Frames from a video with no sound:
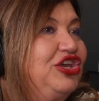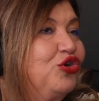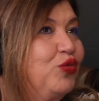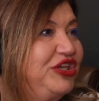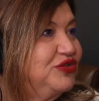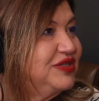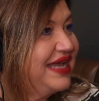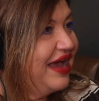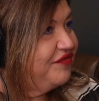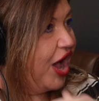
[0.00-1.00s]
we
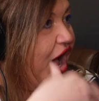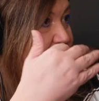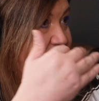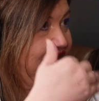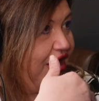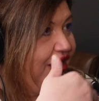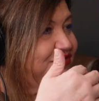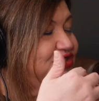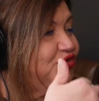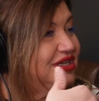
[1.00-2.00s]
used to have on and
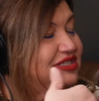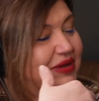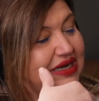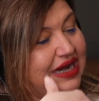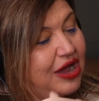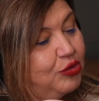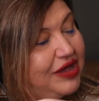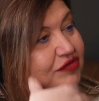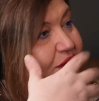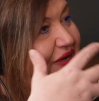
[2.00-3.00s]
off stress, but
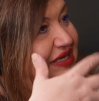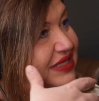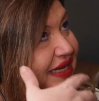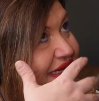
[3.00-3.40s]
now everybody's